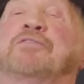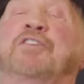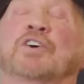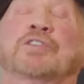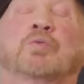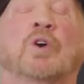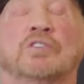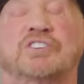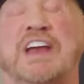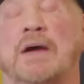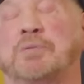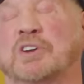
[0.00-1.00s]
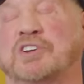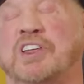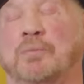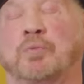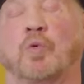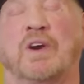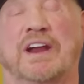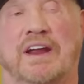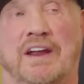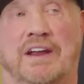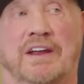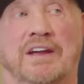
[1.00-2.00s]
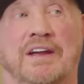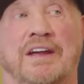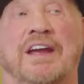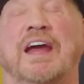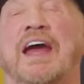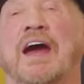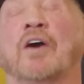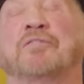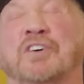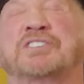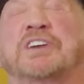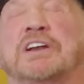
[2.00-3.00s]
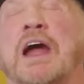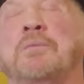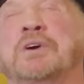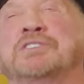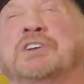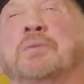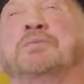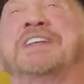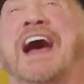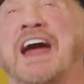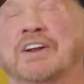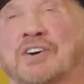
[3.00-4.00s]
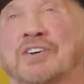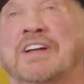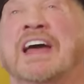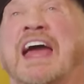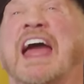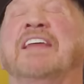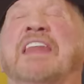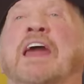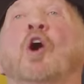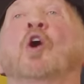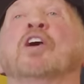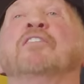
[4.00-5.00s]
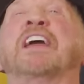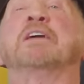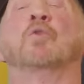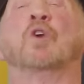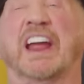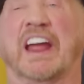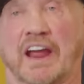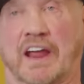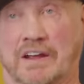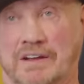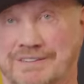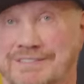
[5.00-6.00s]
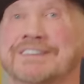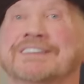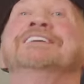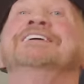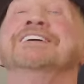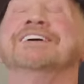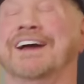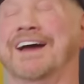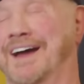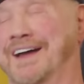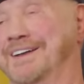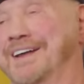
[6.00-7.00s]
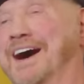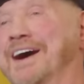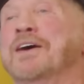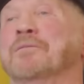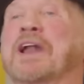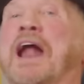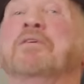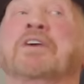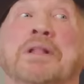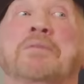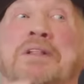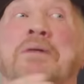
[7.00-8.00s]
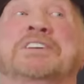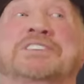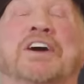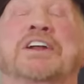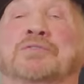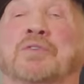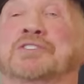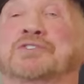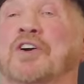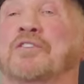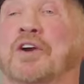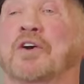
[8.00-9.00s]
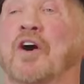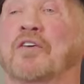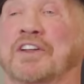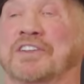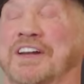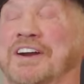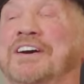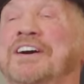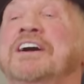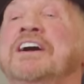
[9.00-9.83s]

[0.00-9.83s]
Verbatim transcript: first world championship ring uh, first championship title in that hall of fame ring mm. and uh, but i would let me let me just tell you this one story if we go uh, over to okay